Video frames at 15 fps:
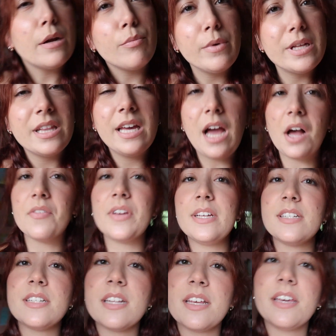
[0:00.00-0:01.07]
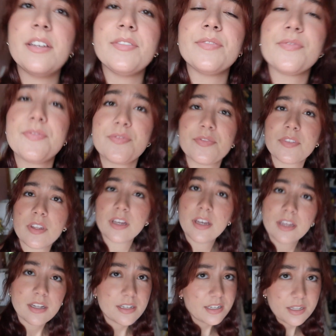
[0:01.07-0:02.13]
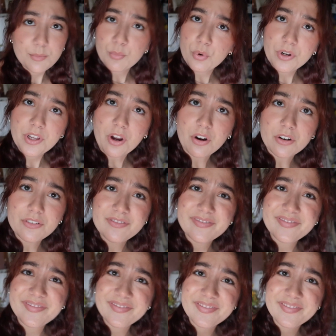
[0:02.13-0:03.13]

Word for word: I really obviously need more yarn.